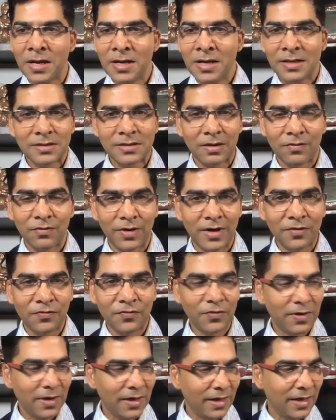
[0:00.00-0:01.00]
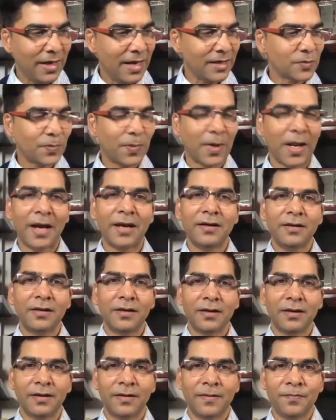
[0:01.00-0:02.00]
So wonderfully explained,
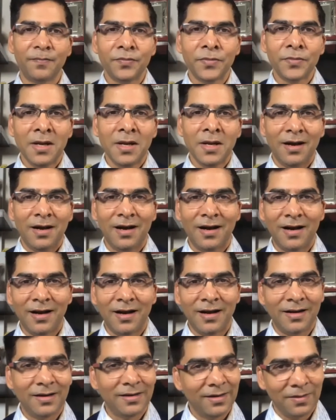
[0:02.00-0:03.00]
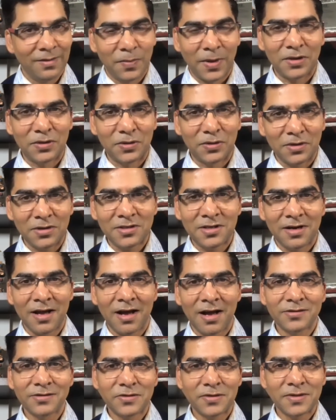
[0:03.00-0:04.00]
Paritosh, and
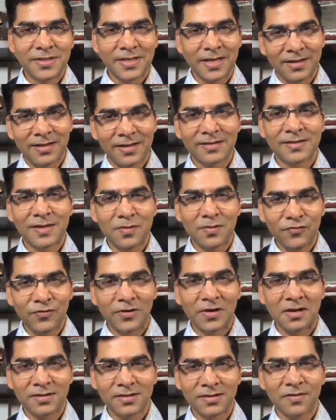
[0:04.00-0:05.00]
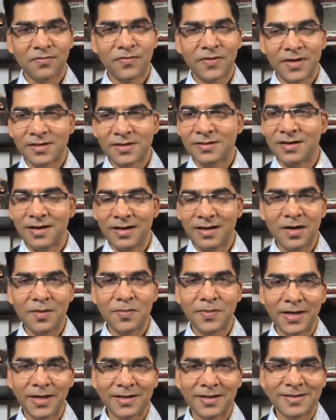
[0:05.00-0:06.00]
also said that some philosophy is needed,
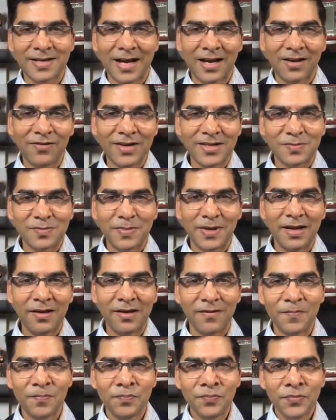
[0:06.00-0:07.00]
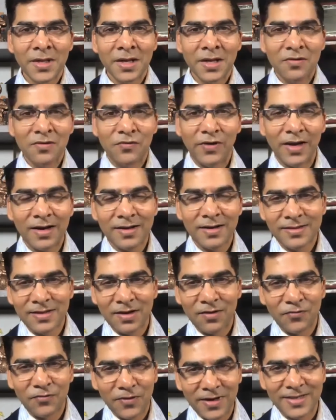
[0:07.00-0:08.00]
because I always believe
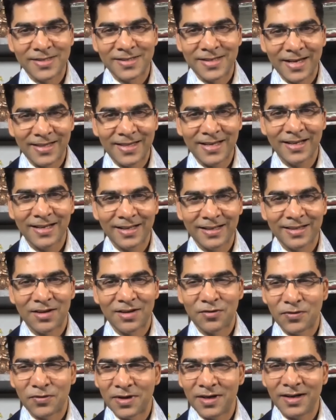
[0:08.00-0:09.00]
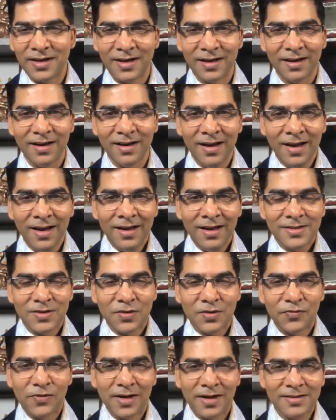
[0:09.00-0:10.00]
philosophers, I think the word, so
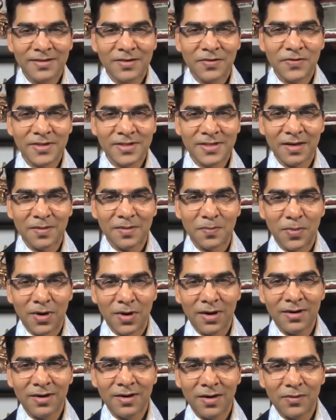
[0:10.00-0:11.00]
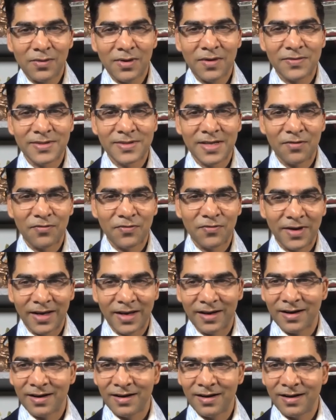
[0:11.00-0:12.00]
philosophers are born out of
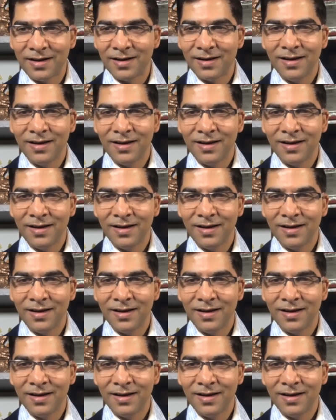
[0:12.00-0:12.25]
suffering, and